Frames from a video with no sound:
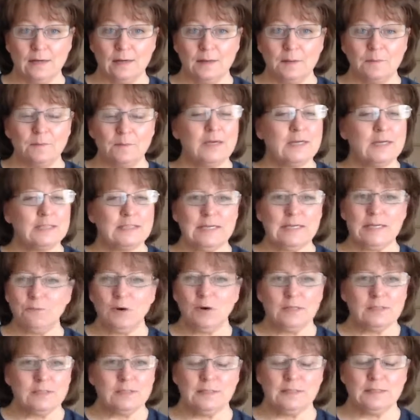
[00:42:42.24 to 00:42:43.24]
Because he
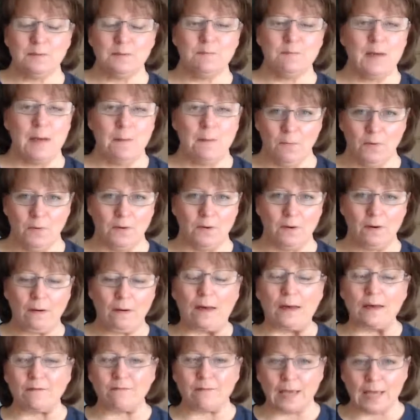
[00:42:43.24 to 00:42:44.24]
wasn't a member
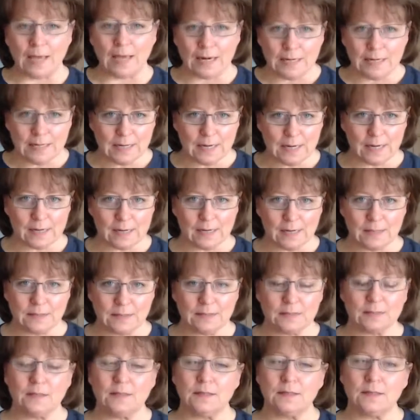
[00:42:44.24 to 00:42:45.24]
of any kind
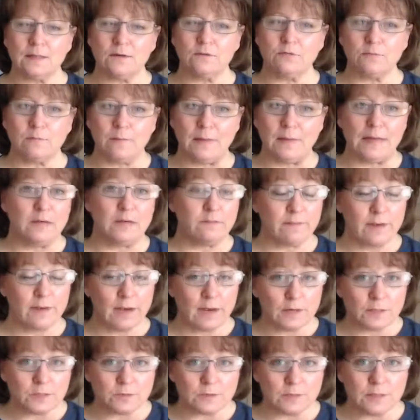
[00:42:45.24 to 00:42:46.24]
of
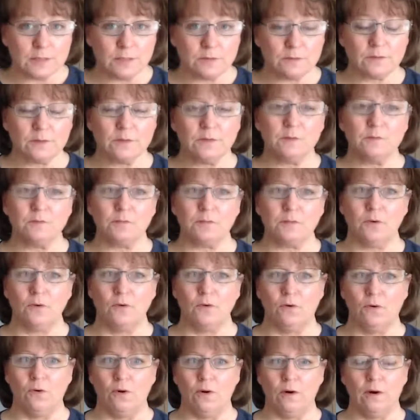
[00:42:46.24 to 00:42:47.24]
manufacturing group
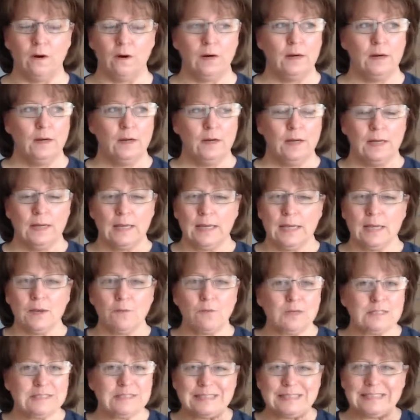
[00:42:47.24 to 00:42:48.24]
or he
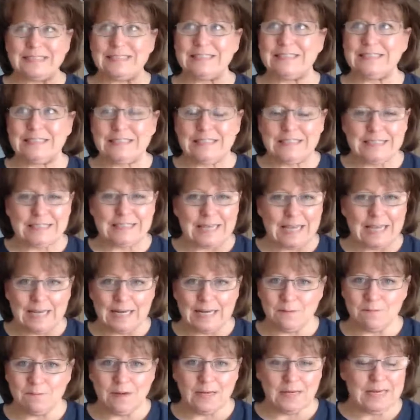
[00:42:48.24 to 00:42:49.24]
wasn't listening to
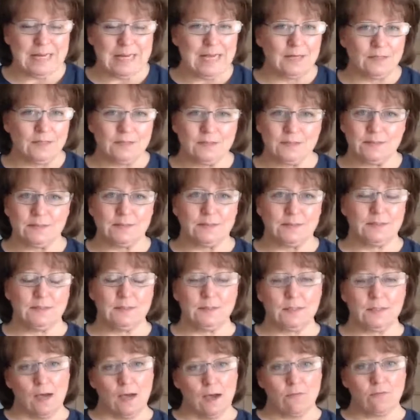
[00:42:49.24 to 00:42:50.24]
anybody else's
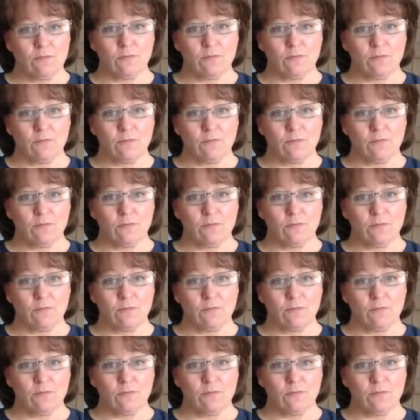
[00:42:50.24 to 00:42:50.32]
stuff.